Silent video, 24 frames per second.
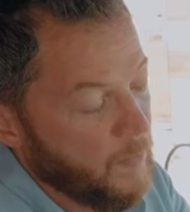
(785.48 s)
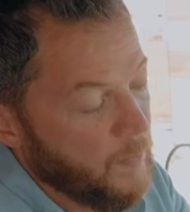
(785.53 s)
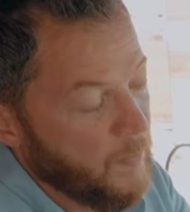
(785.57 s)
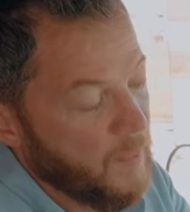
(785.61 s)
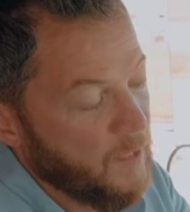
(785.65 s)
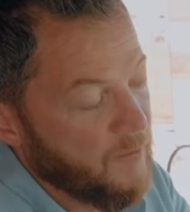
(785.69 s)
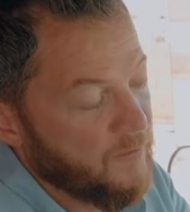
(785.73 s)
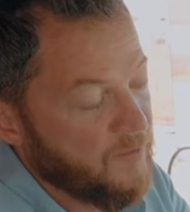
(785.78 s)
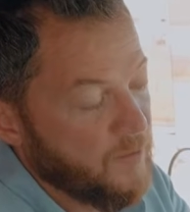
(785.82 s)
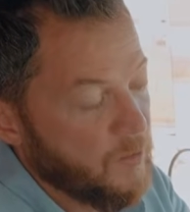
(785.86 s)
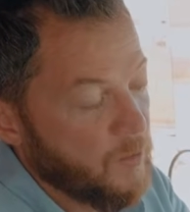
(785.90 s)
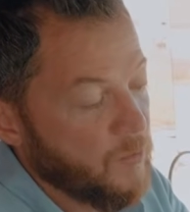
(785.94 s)

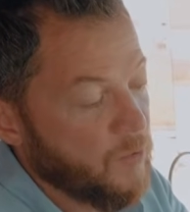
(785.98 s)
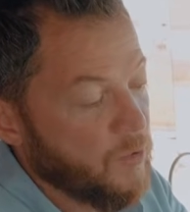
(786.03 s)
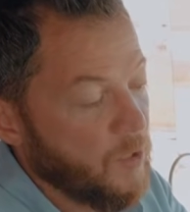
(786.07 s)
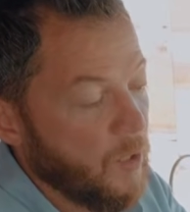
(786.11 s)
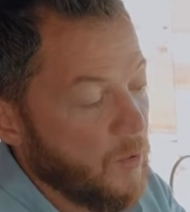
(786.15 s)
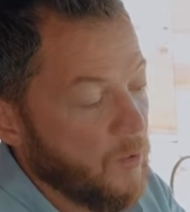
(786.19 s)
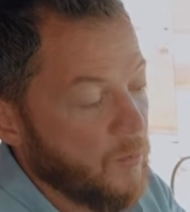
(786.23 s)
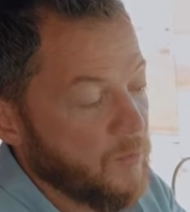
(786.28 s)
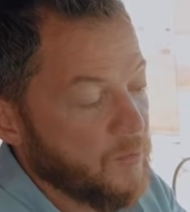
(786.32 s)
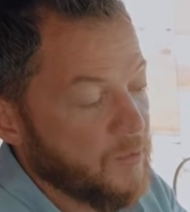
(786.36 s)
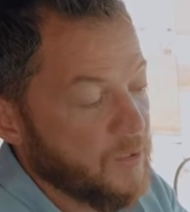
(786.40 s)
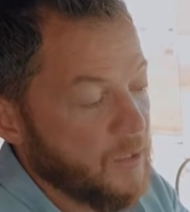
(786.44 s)
If you
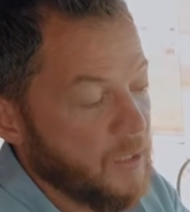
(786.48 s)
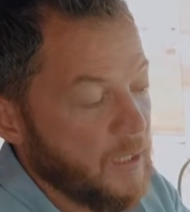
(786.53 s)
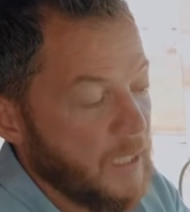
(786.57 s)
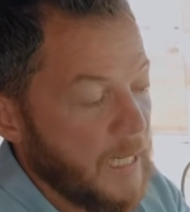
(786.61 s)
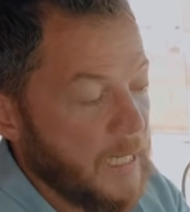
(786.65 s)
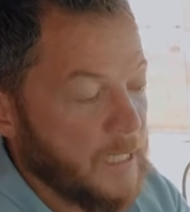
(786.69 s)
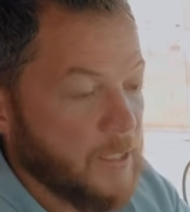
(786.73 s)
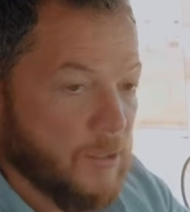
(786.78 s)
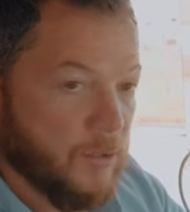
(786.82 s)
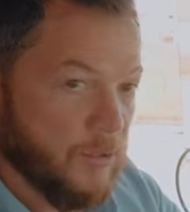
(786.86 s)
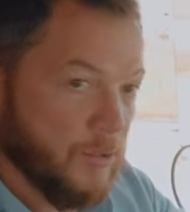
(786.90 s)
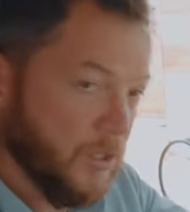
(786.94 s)
don't,
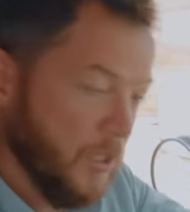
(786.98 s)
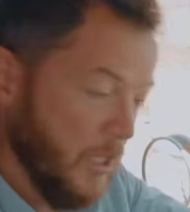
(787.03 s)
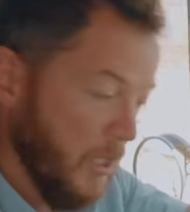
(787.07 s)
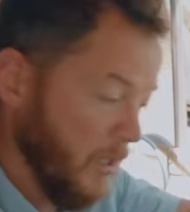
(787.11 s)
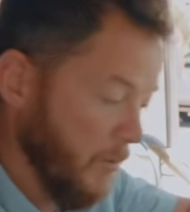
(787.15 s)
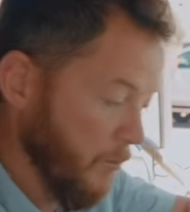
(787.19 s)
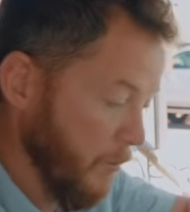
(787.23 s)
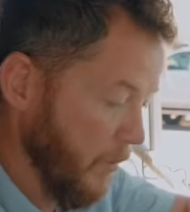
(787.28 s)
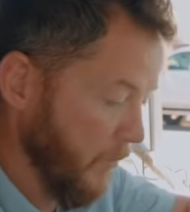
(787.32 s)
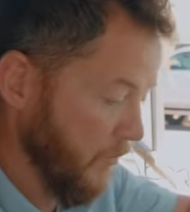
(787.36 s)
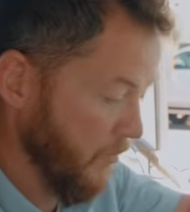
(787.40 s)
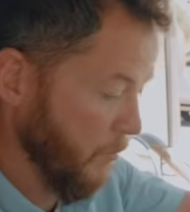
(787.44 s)
and your chair
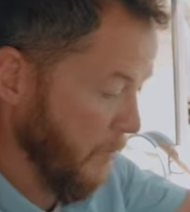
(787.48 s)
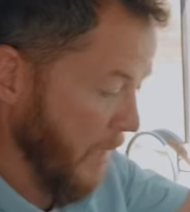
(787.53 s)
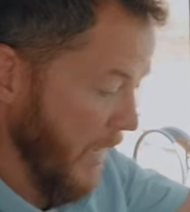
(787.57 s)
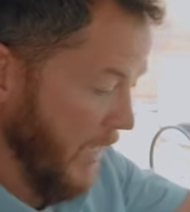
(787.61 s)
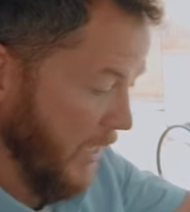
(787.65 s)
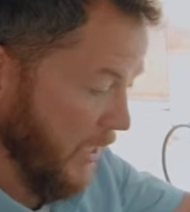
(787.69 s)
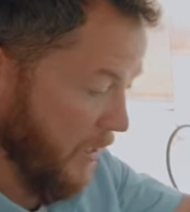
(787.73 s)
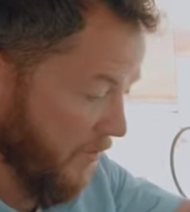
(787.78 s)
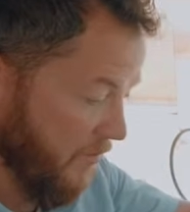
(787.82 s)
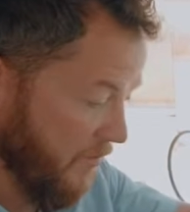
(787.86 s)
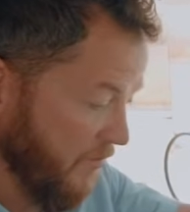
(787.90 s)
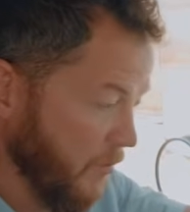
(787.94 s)
moves
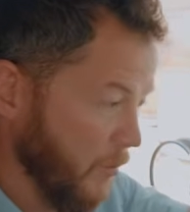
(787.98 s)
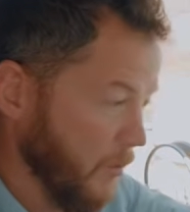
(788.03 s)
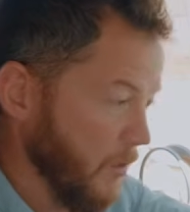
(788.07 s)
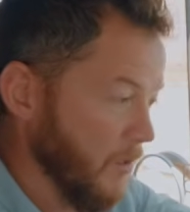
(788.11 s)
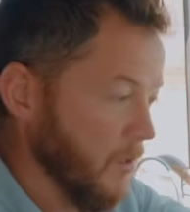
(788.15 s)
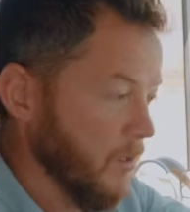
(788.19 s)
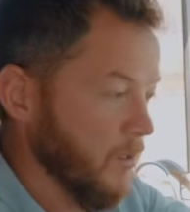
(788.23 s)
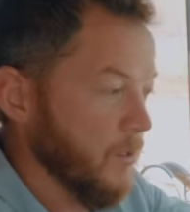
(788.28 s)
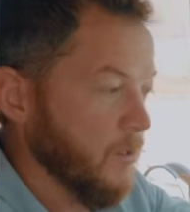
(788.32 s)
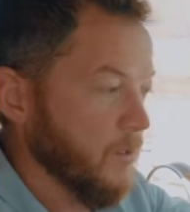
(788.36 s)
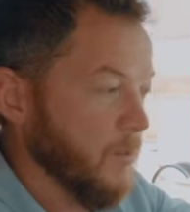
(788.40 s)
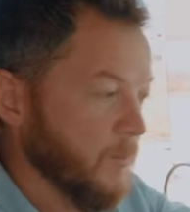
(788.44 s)
back and
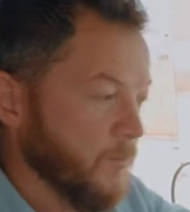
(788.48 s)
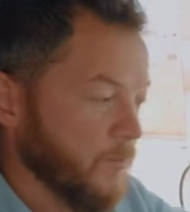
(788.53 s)
forth,